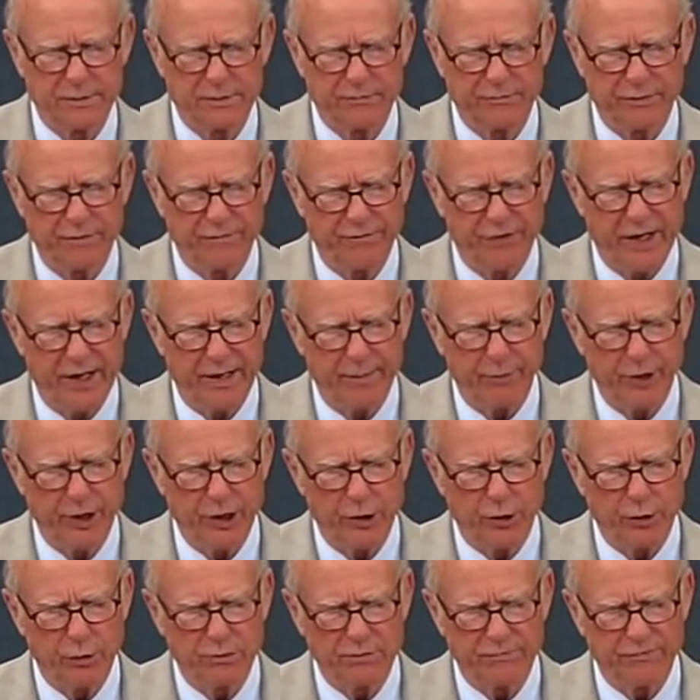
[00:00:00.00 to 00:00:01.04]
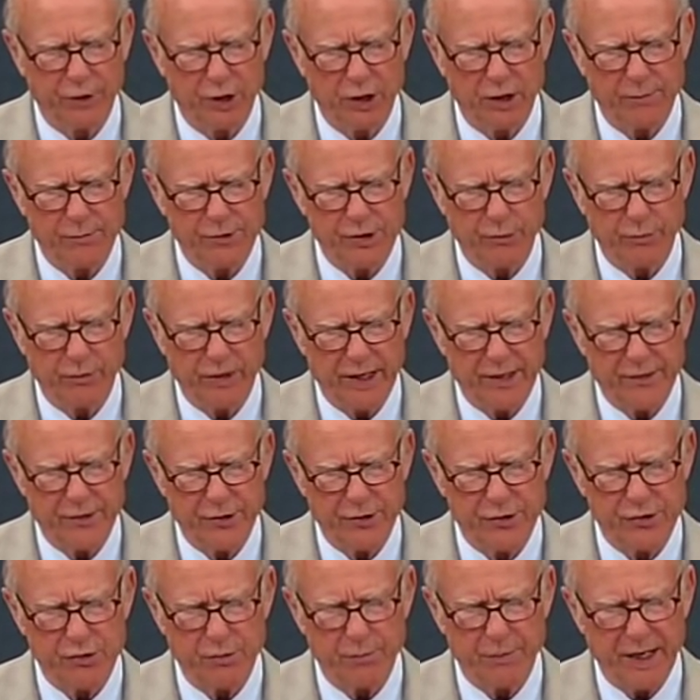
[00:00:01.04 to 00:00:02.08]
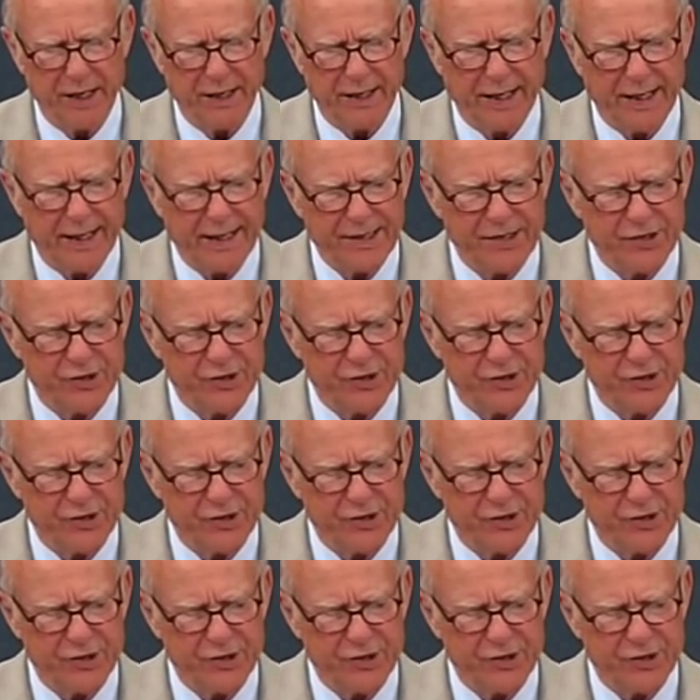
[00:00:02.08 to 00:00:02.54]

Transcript: for family-owned farms and ranchers to make any